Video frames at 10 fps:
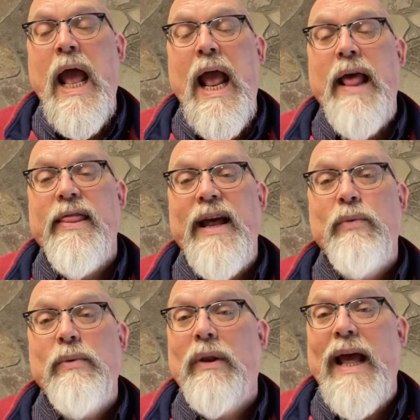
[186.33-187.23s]
And then
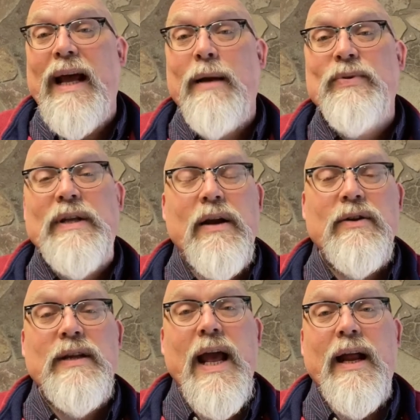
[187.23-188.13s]
we will head
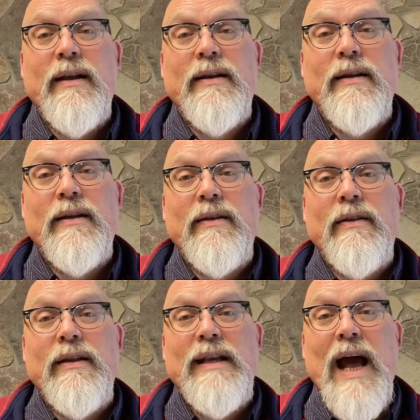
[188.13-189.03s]
upstairs at
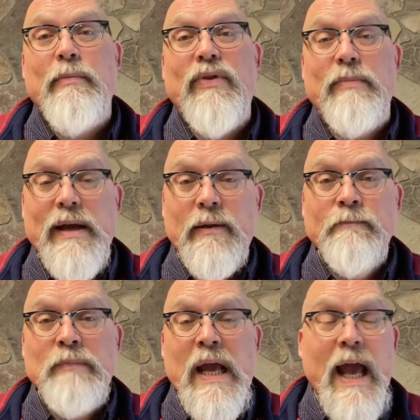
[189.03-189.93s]
the time of the
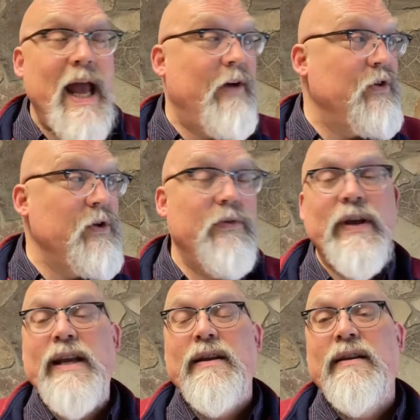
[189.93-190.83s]
meal, after you've
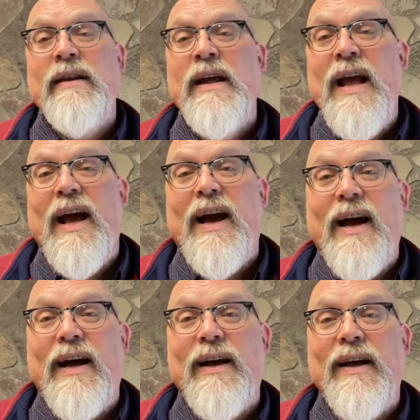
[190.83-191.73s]
eaten,
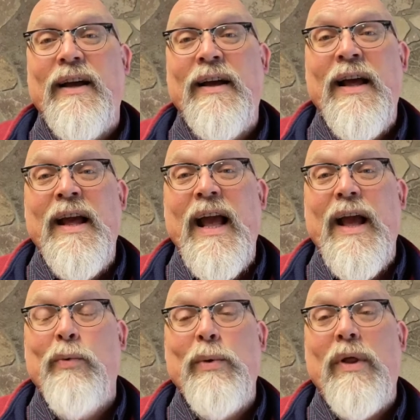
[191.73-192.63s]

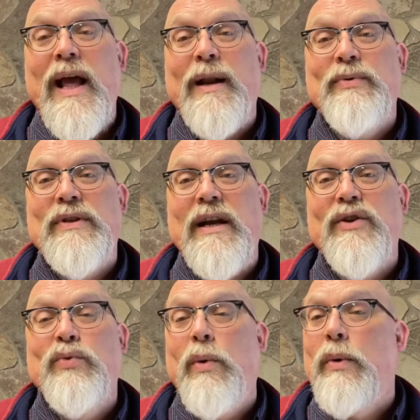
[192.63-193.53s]
and we will head
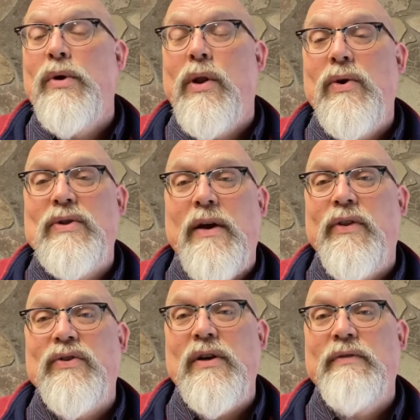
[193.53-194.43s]
upstairs where we'll close out
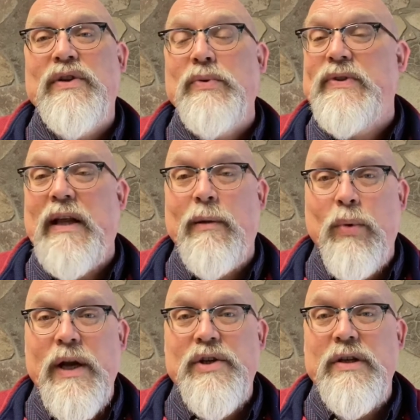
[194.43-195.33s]
the service with
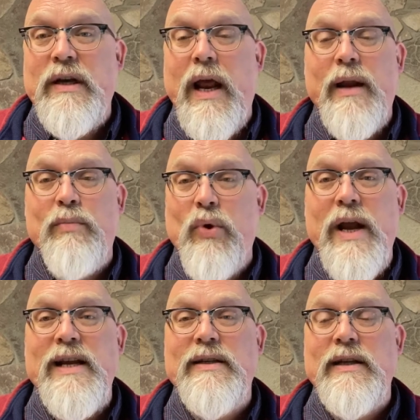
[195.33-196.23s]
celebration and
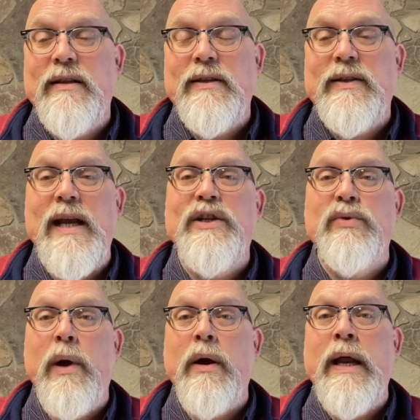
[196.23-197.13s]
praise in the
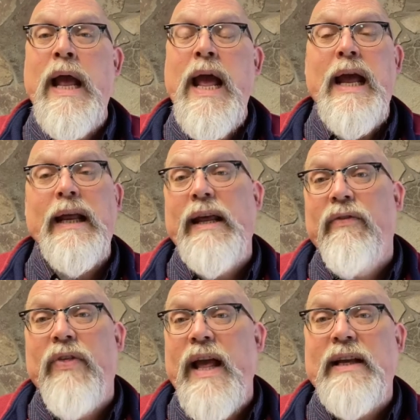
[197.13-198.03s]
sanctuary and
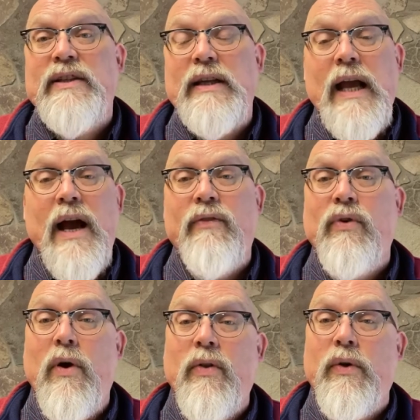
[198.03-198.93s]
give thanks to God
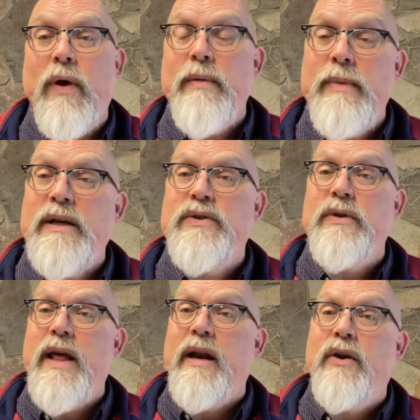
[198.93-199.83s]
for all the great ministry
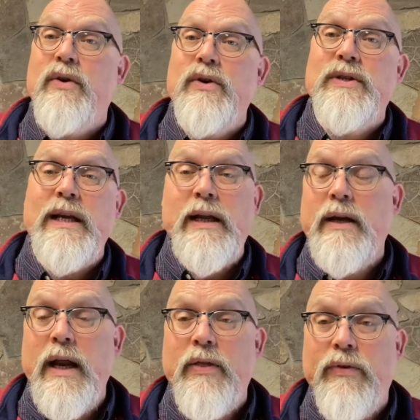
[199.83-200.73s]
that occurs in
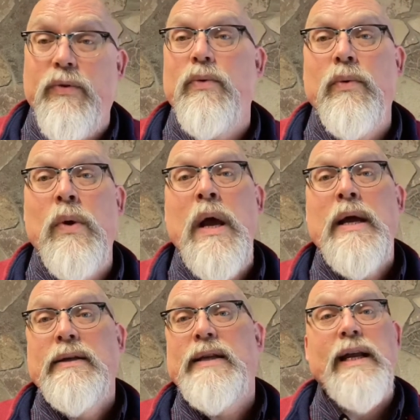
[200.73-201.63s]
and through
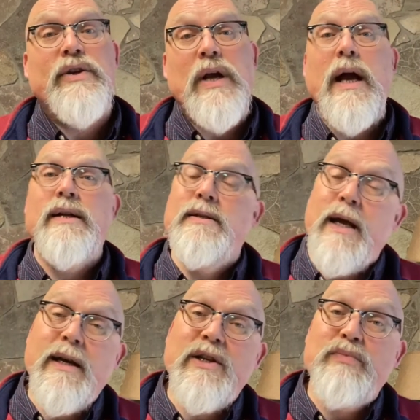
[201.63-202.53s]
St. John's
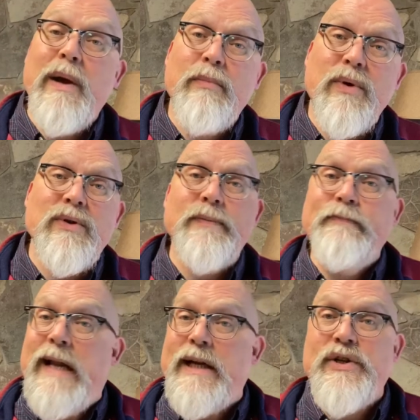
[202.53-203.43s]
and its members,
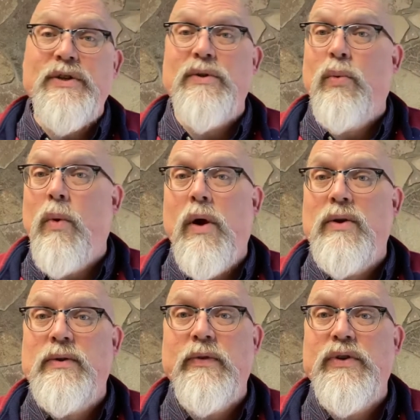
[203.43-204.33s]
not just the
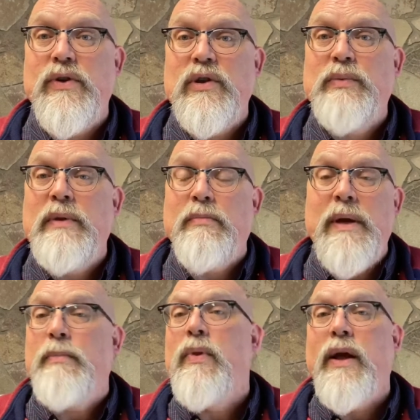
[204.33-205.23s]
walls of the church, but the
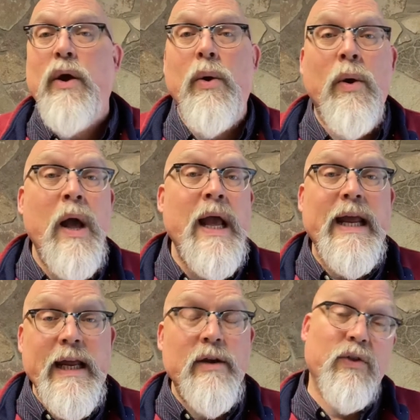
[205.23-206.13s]
people that go
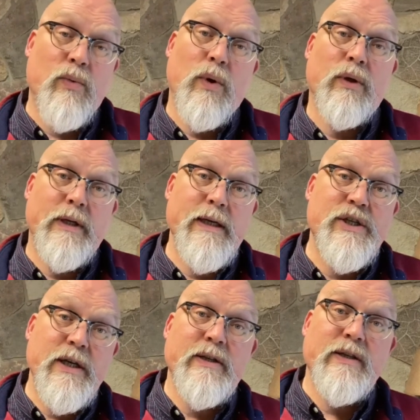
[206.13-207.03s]
into the world in
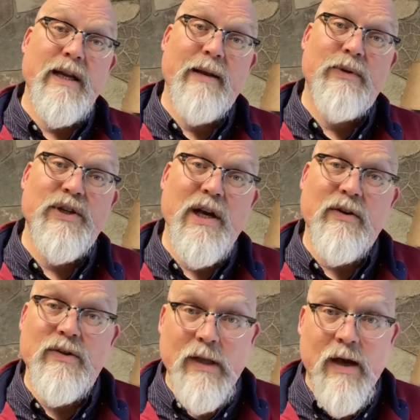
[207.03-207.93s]
Jesus' name to share
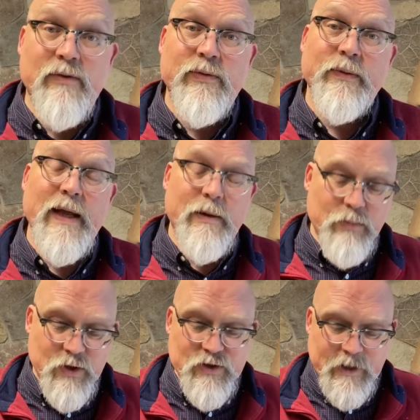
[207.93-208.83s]
his love and
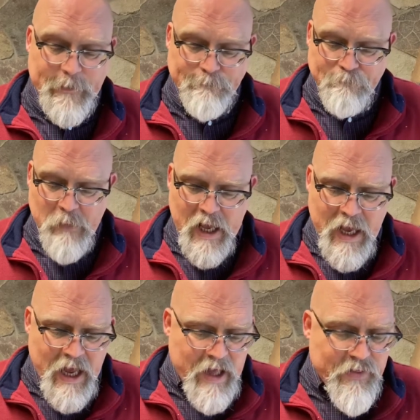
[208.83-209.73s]
mercy.
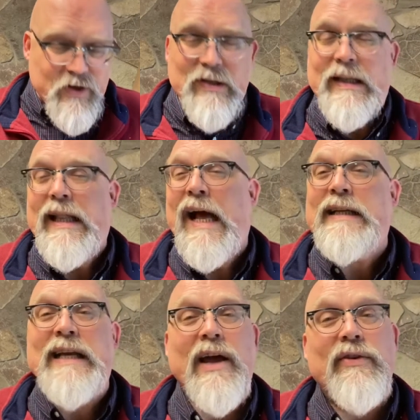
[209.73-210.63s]
There's
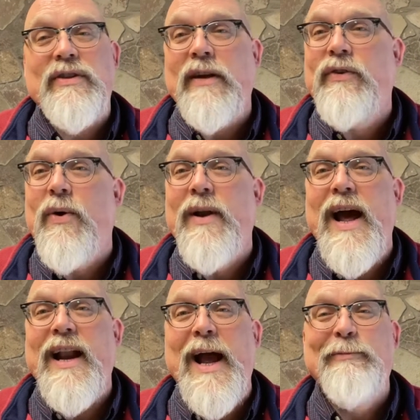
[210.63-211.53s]
lots of other stuff going
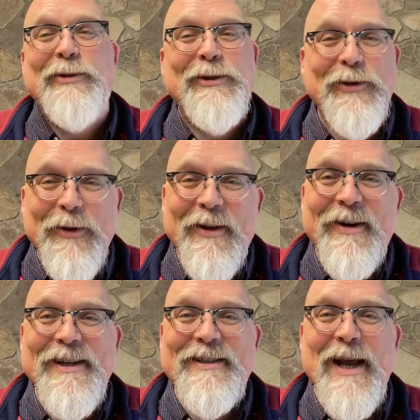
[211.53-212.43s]
on. I'm sure there is.